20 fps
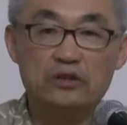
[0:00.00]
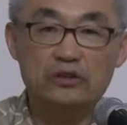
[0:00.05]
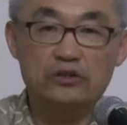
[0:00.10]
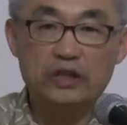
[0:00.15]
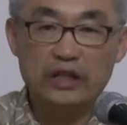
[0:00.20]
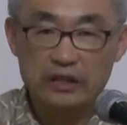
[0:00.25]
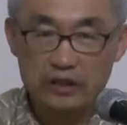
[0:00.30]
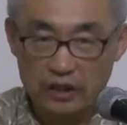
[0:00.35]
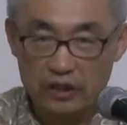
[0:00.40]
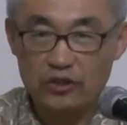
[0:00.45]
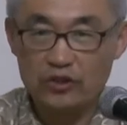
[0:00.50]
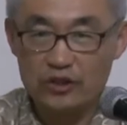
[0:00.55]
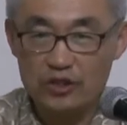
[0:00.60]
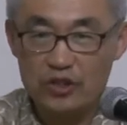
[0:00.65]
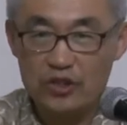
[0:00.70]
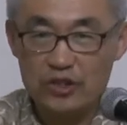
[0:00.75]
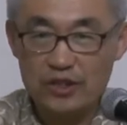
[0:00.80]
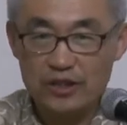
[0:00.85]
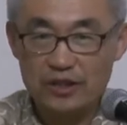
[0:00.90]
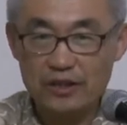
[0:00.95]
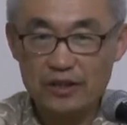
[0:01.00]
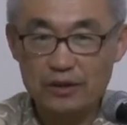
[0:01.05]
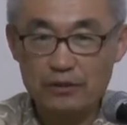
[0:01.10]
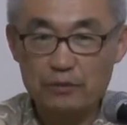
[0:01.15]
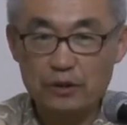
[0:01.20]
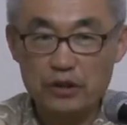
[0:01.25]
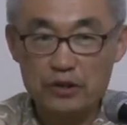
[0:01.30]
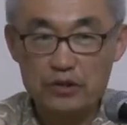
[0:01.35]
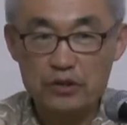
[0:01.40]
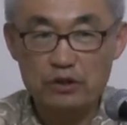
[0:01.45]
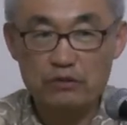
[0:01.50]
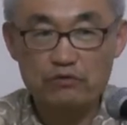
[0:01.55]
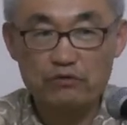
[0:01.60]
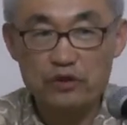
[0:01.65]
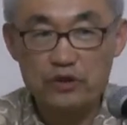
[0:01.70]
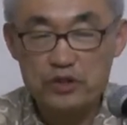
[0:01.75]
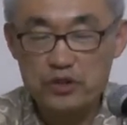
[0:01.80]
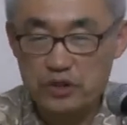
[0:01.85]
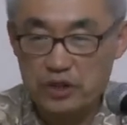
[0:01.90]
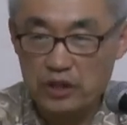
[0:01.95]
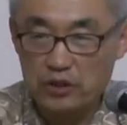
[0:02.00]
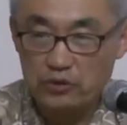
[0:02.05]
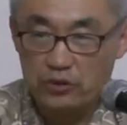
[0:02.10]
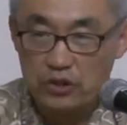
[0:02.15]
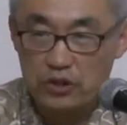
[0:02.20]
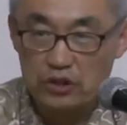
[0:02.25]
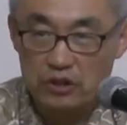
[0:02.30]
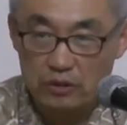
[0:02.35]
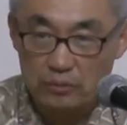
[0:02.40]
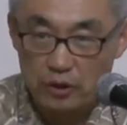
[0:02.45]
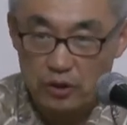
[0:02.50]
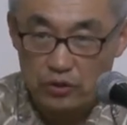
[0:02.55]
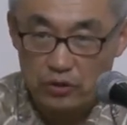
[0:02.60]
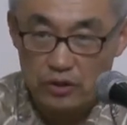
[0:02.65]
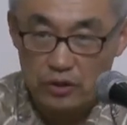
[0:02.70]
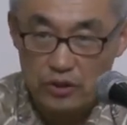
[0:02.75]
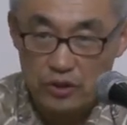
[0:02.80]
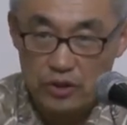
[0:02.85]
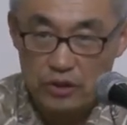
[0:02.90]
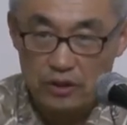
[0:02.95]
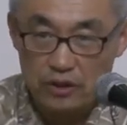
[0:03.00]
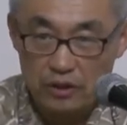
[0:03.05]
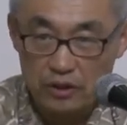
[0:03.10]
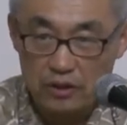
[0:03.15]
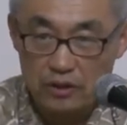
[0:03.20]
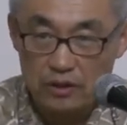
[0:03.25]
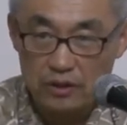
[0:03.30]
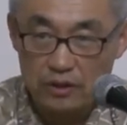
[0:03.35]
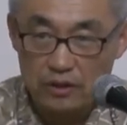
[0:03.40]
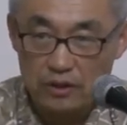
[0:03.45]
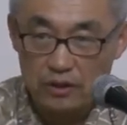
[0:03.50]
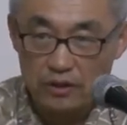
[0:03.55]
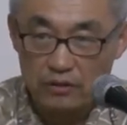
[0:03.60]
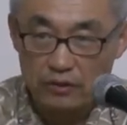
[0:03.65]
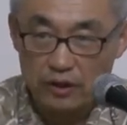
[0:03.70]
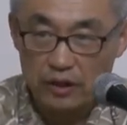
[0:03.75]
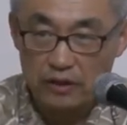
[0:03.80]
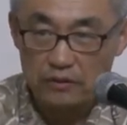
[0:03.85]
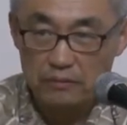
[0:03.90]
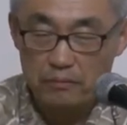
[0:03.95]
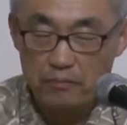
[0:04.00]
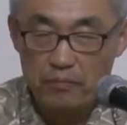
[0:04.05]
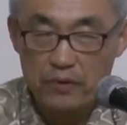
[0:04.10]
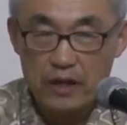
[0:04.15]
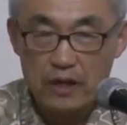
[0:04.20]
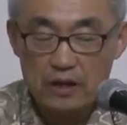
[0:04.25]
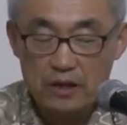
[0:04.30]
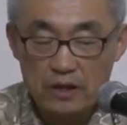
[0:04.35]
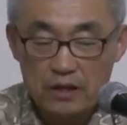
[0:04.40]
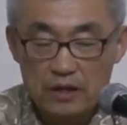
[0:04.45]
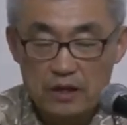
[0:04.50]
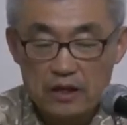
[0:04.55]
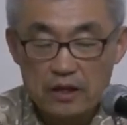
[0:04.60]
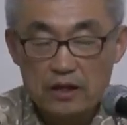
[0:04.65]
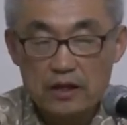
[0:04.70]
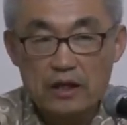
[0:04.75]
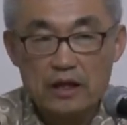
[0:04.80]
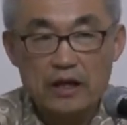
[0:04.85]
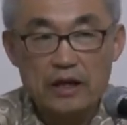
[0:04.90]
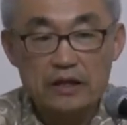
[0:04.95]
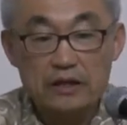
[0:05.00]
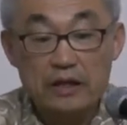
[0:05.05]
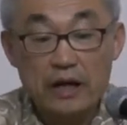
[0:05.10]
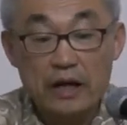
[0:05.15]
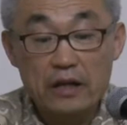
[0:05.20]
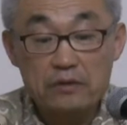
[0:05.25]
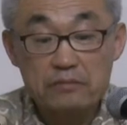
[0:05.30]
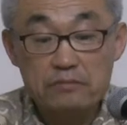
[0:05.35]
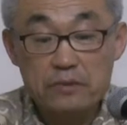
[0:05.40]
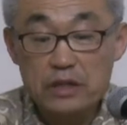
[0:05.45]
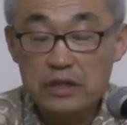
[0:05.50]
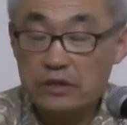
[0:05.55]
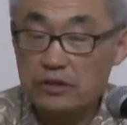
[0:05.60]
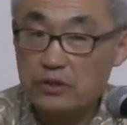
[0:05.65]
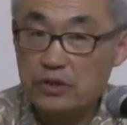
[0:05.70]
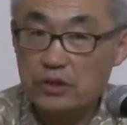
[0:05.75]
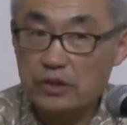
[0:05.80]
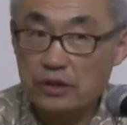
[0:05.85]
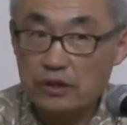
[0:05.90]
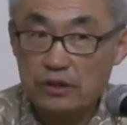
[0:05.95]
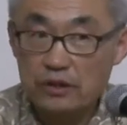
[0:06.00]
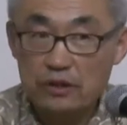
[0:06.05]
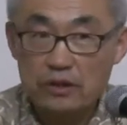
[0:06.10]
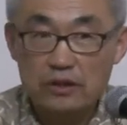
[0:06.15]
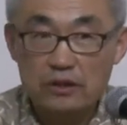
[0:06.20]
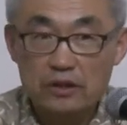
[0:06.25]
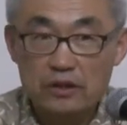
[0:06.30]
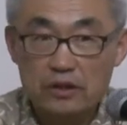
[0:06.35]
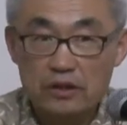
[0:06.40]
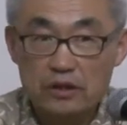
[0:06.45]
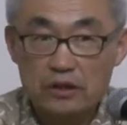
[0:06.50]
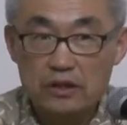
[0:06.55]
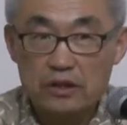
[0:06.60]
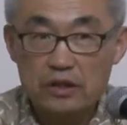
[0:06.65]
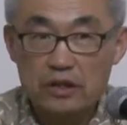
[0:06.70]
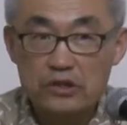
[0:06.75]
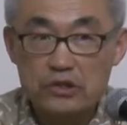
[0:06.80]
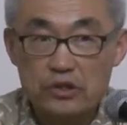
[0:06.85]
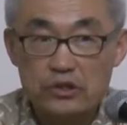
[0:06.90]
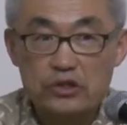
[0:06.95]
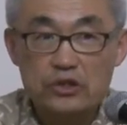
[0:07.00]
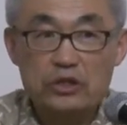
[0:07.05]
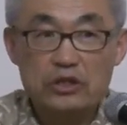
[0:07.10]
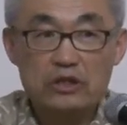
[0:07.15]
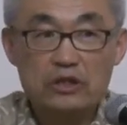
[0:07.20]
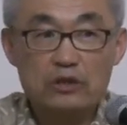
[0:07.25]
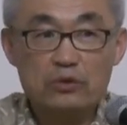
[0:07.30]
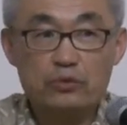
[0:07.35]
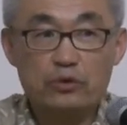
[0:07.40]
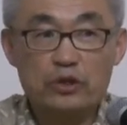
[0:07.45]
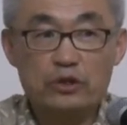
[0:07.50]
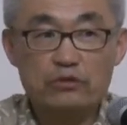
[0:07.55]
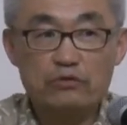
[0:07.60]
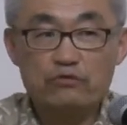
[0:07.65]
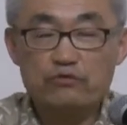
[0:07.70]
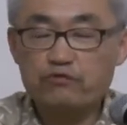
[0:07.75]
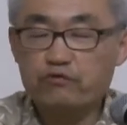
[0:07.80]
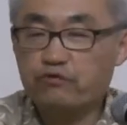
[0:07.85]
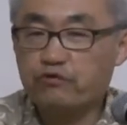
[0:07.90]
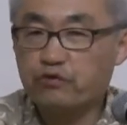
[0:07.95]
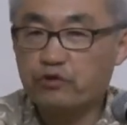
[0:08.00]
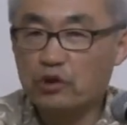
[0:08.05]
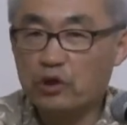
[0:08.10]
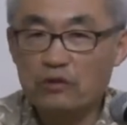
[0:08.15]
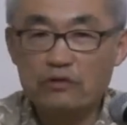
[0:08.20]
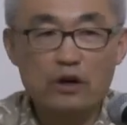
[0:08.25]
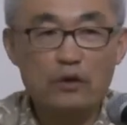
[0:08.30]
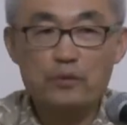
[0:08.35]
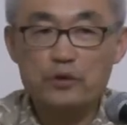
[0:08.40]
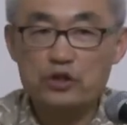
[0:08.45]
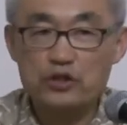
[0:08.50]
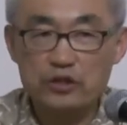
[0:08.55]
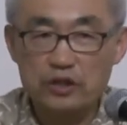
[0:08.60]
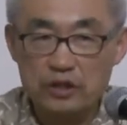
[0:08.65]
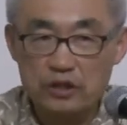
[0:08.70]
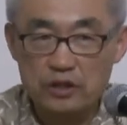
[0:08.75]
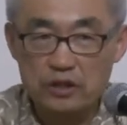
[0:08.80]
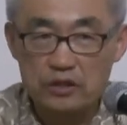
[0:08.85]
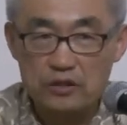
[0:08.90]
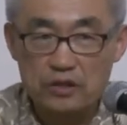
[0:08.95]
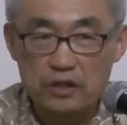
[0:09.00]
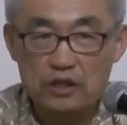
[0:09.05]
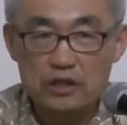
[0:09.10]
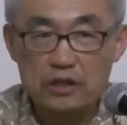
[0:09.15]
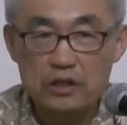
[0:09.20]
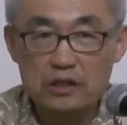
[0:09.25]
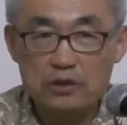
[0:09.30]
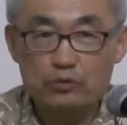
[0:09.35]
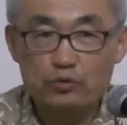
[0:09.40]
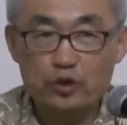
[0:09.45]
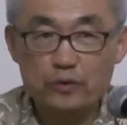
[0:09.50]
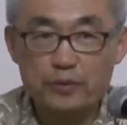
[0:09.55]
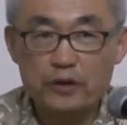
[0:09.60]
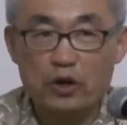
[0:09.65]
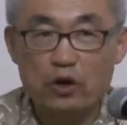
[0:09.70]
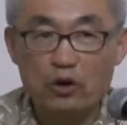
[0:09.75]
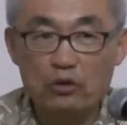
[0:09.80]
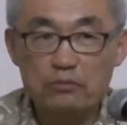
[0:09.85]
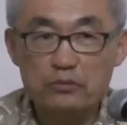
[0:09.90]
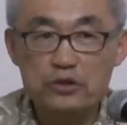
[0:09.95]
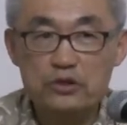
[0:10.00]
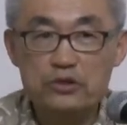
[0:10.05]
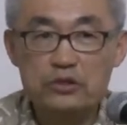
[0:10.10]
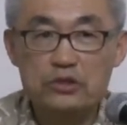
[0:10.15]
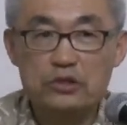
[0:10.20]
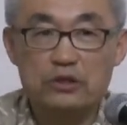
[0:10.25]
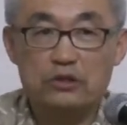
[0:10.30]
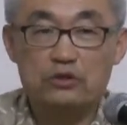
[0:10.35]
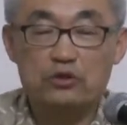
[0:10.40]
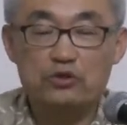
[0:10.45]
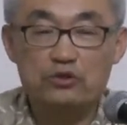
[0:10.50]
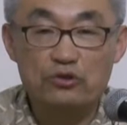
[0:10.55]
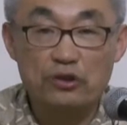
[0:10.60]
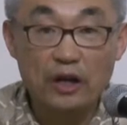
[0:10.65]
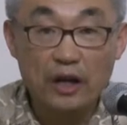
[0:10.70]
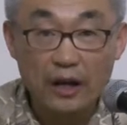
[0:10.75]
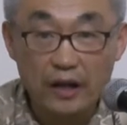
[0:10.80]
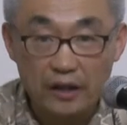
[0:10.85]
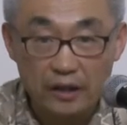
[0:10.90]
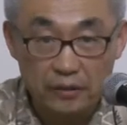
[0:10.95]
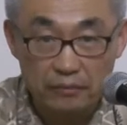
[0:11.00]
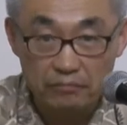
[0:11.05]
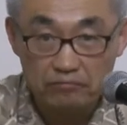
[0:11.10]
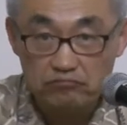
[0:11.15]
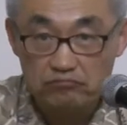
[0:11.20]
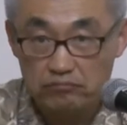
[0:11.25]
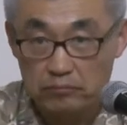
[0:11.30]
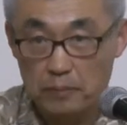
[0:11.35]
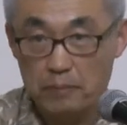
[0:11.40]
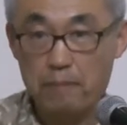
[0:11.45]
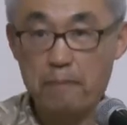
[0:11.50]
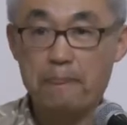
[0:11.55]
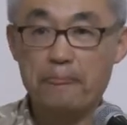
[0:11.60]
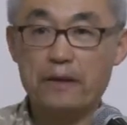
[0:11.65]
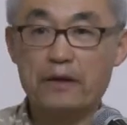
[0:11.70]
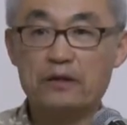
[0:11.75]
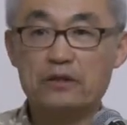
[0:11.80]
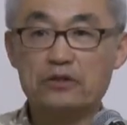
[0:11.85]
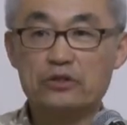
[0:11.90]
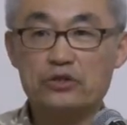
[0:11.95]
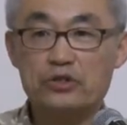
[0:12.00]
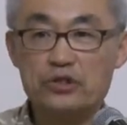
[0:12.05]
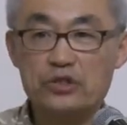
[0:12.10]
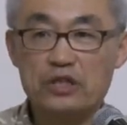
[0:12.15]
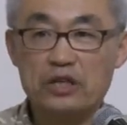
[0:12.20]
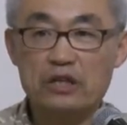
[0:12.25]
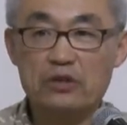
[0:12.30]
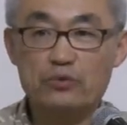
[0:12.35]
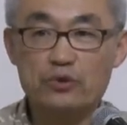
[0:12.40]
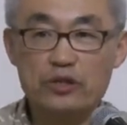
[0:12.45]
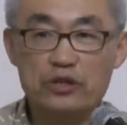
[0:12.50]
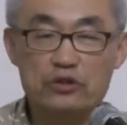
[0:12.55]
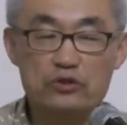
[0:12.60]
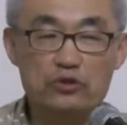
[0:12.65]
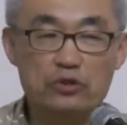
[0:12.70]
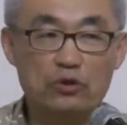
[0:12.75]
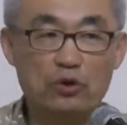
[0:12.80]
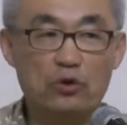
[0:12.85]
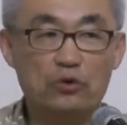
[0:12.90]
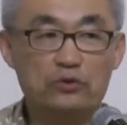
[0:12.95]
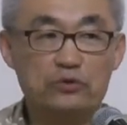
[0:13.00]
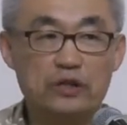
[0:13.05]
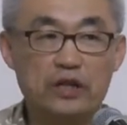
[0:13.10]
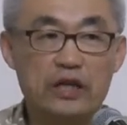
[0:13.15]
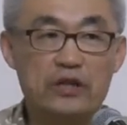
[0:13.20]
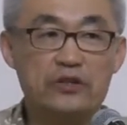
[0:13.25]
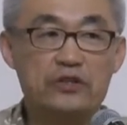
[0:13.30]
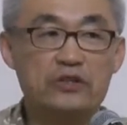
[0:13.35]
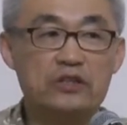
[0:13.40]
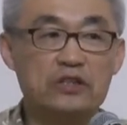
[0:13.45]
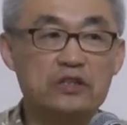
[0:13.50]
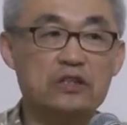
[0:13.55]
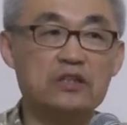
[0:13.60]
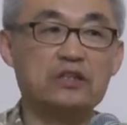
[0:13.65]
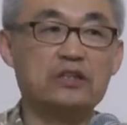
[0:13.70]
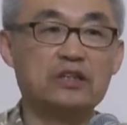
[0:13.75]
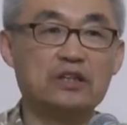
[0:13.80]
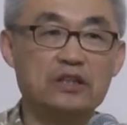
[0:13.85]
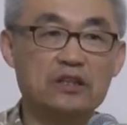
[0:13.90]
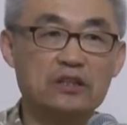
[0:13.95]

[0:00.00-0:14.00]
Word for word: than English because they are first-generation immigrants, right? And that means it's a city full of opportunities. It would be almost a crime to stay within your own ethnic